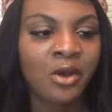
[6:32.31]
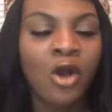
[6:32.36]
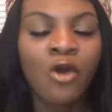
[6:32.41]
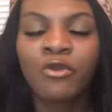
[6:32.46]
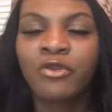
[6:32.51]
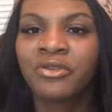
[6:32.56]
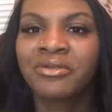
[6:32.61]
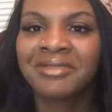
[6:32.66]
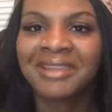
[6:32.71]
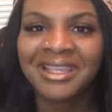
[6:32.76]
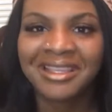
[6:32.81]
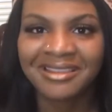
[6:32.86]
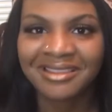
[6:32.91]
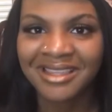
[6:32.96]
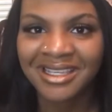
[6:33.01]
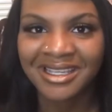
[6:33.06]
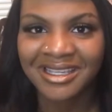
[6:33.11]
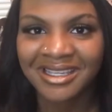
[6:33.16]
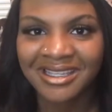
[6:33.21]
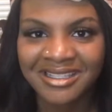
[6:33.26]
overthink
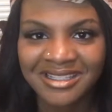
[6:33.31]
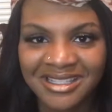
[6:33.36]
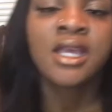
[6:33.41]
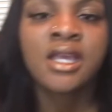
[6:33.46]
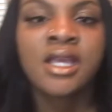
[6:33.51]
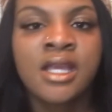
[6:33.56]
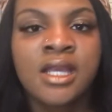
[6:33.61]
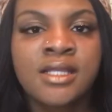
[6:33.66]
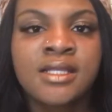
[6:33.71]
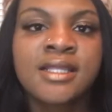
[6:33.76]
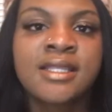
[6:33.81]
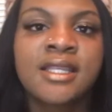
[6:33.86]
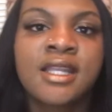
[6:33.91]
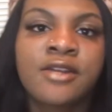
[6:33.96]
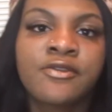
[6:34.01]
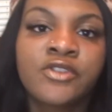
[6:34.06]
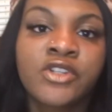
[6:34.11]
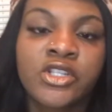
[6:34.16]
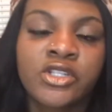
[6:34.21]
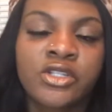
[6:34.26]
things instead
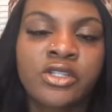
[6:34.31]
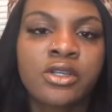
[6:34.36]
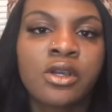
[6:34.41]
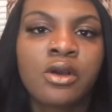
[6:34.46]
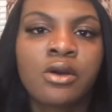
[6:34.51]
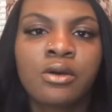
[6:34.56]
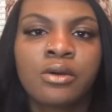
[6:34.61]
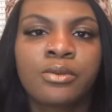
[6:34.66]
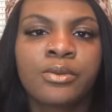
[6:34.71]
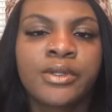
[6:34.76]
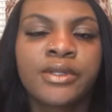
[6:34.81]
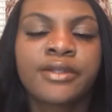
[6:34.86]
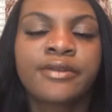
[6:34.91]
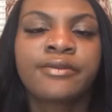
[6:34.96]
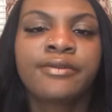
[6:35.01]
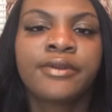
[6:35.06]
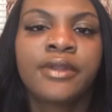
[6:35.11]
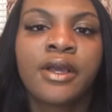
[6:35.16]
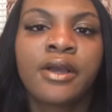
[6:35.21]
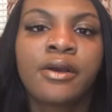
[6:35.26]
of just going with the
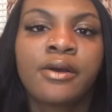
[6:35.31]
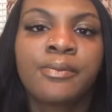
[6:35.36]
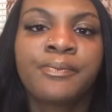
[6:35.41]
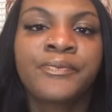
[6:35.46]
flow.